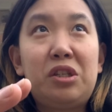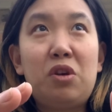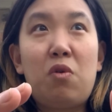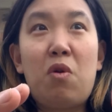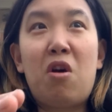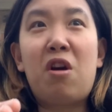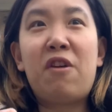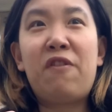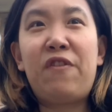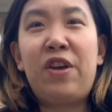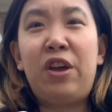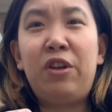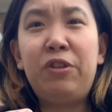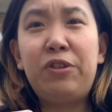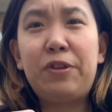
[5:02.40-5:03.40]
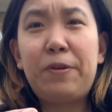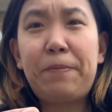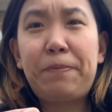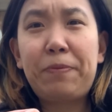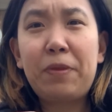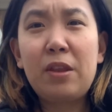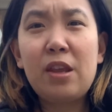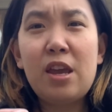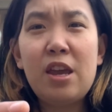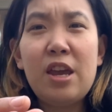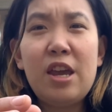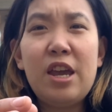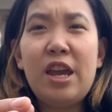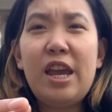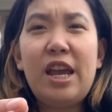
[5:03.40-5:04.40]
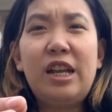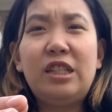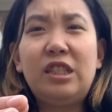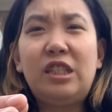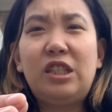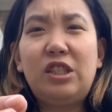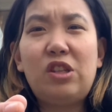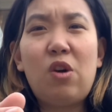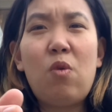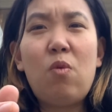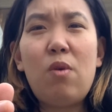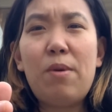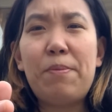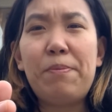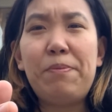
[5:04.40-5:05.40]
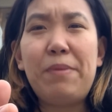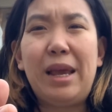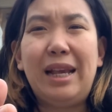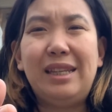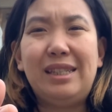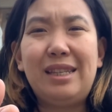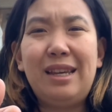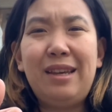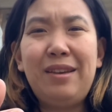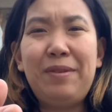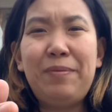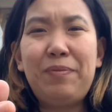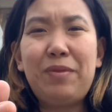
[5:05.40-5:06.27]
so heartfelt and so amazing.